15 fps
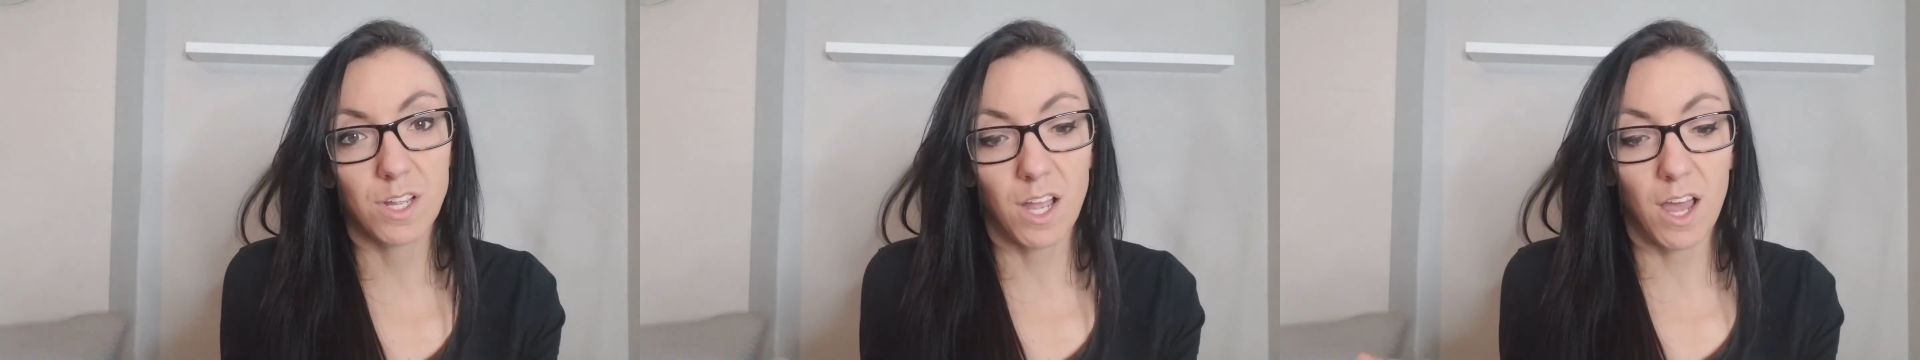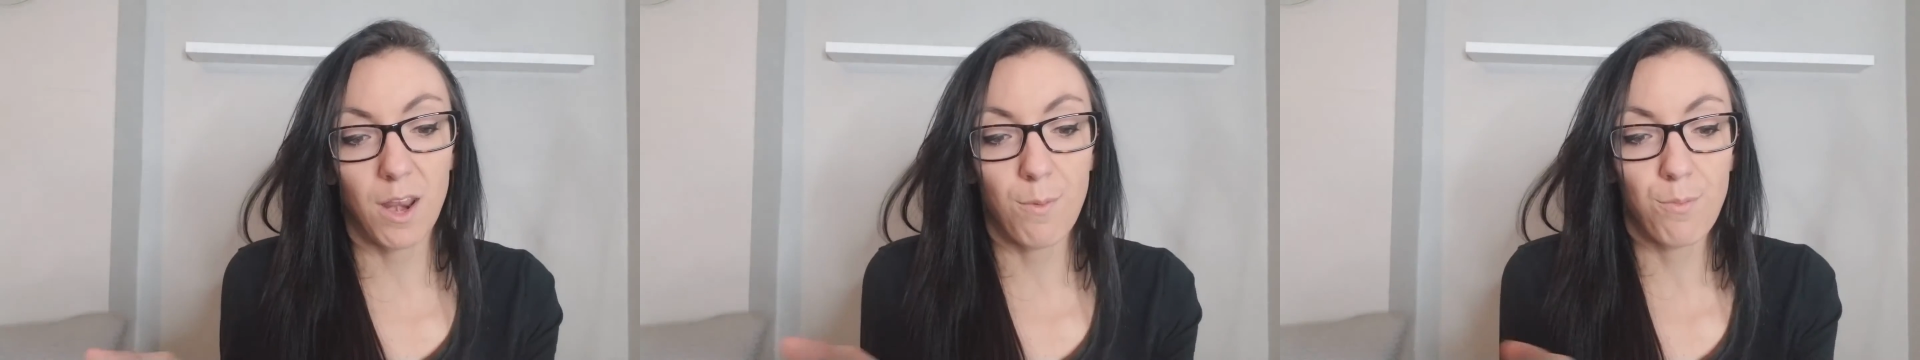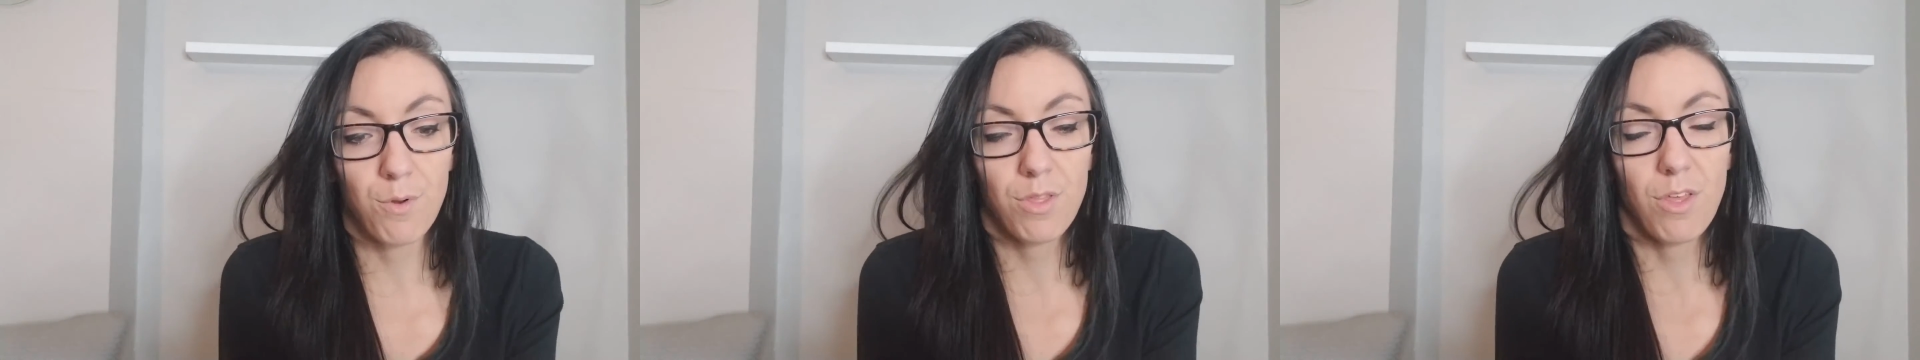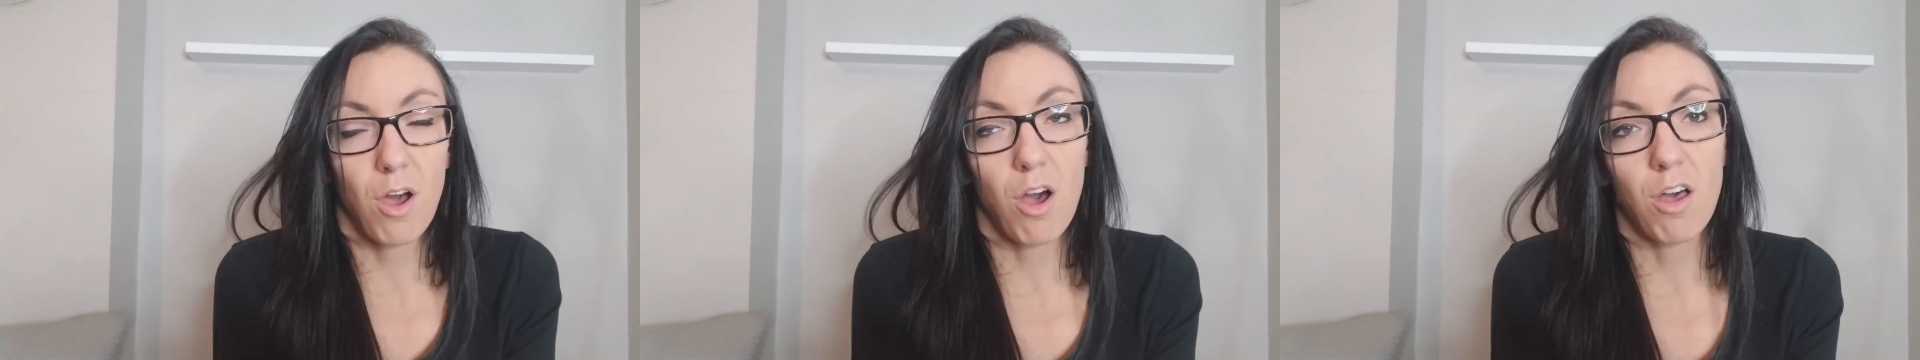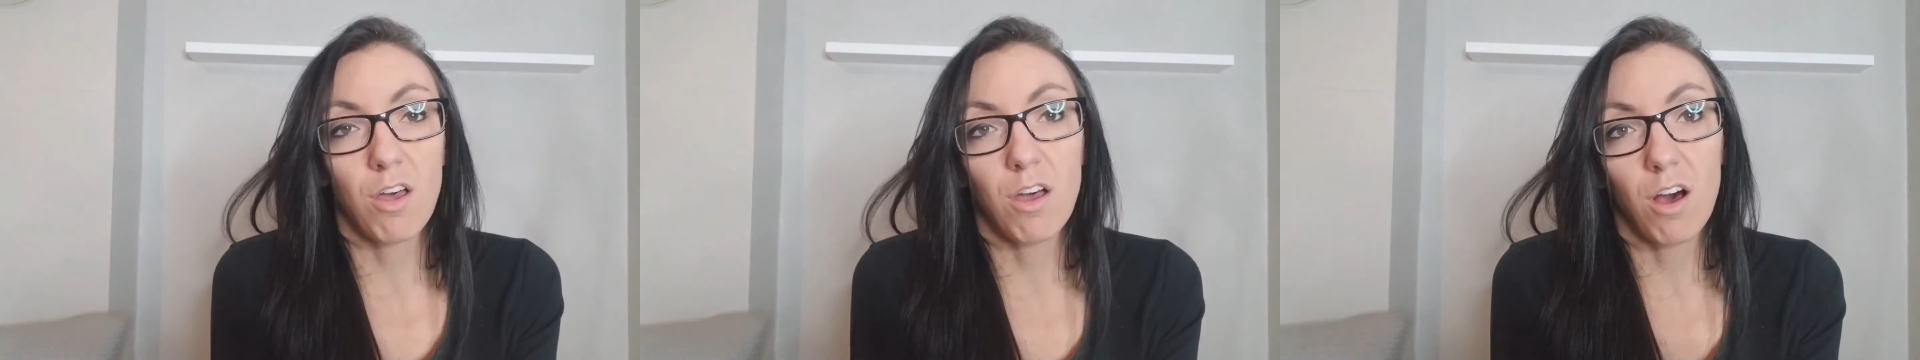kind of put
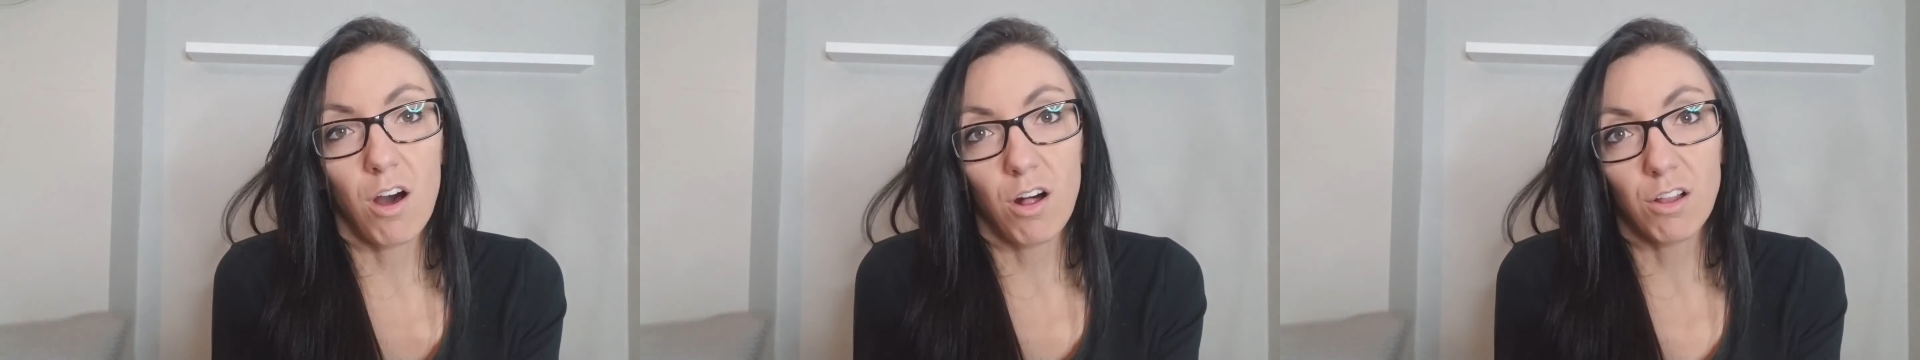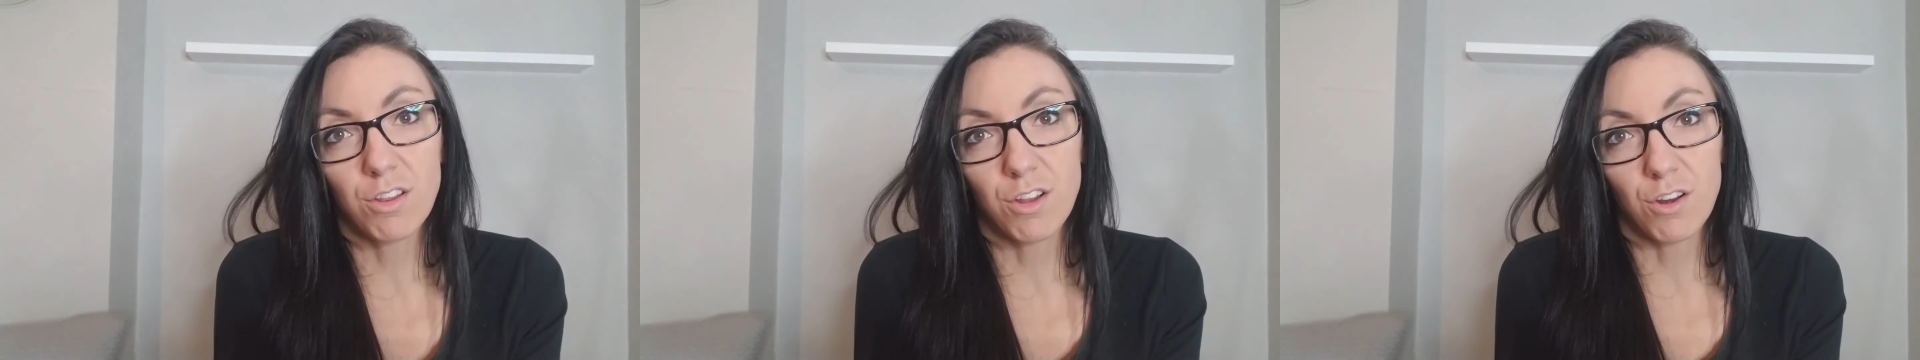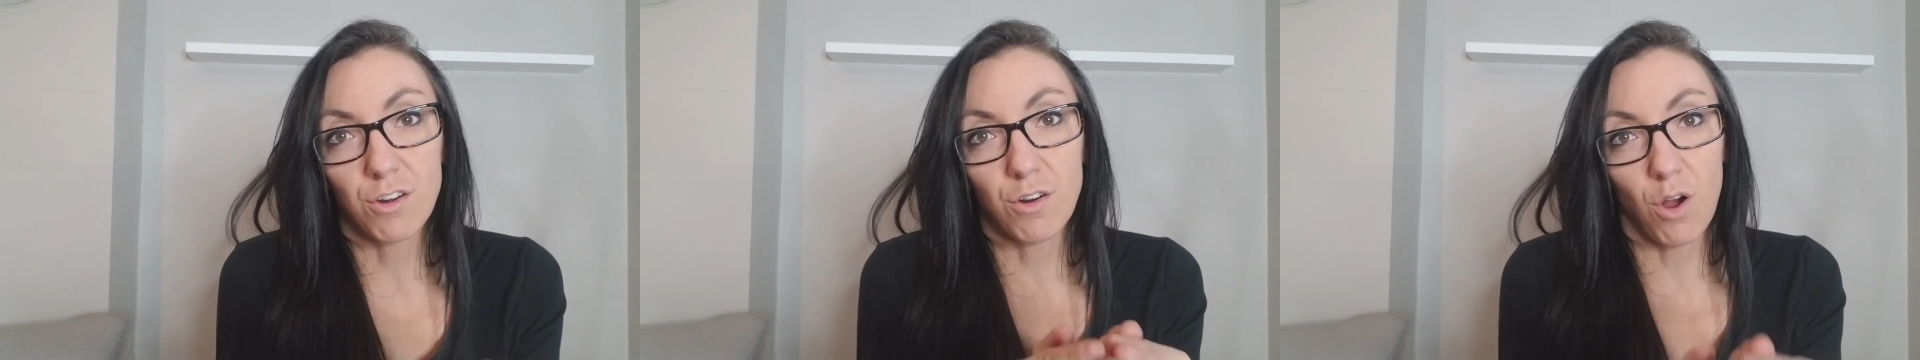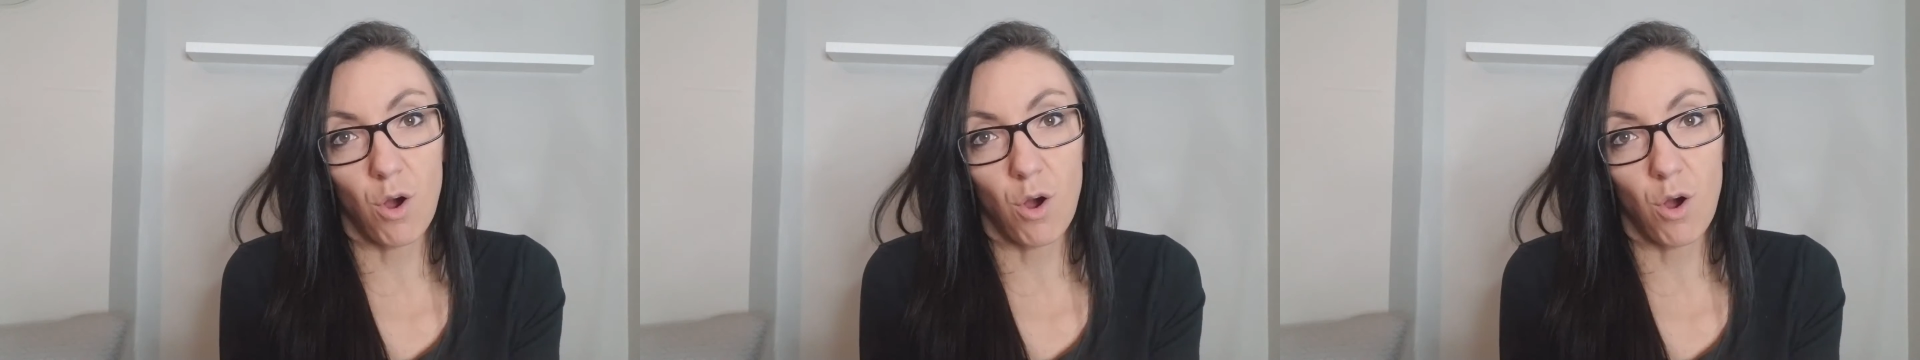all your